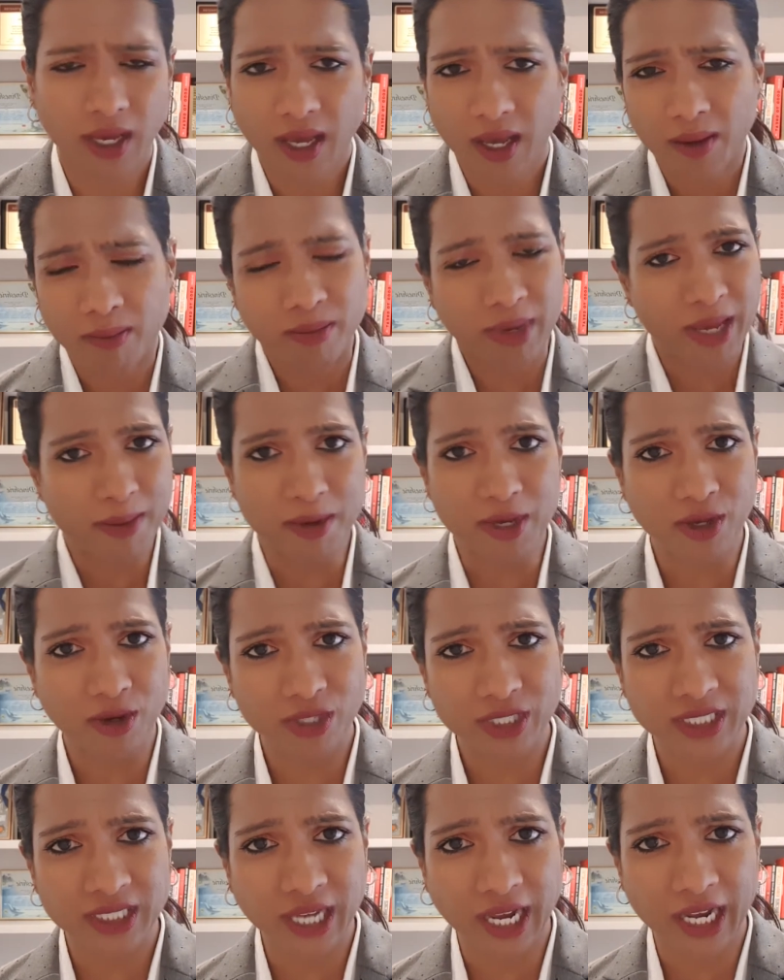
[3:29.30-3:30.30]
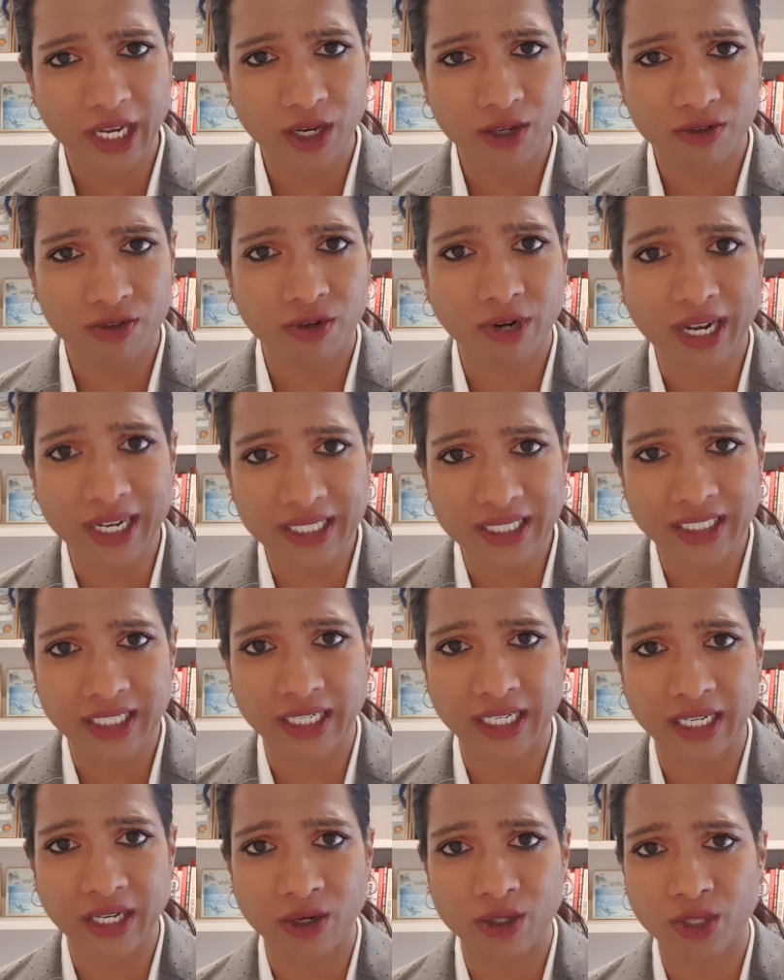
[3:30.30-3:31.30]
Maybe your style of
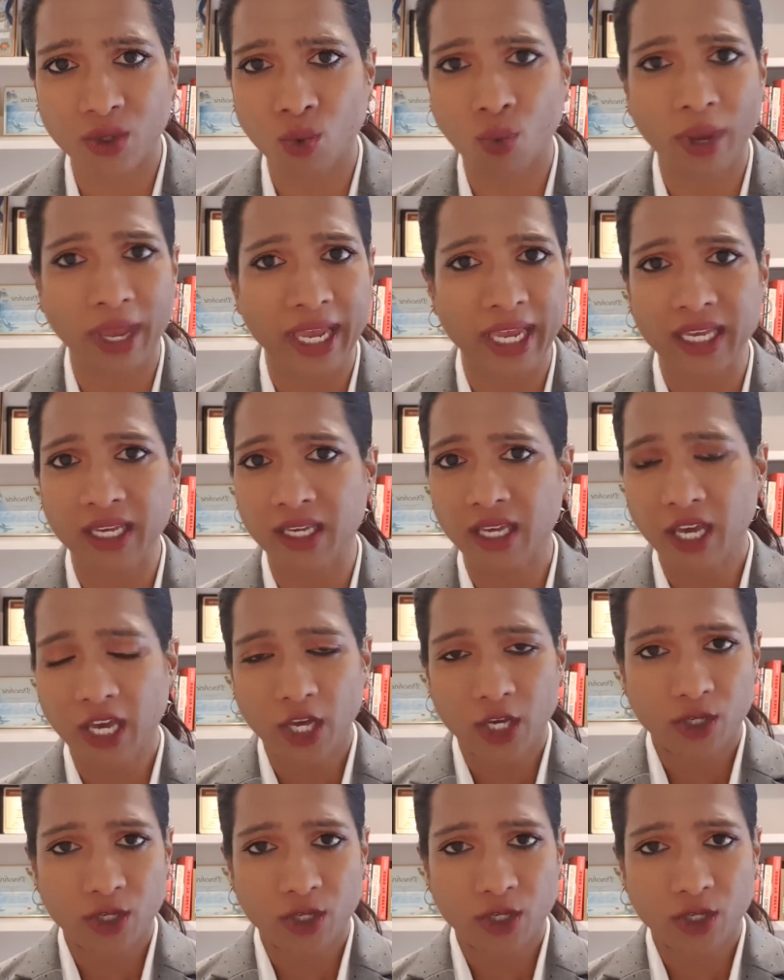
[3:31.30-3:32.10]
writing or the way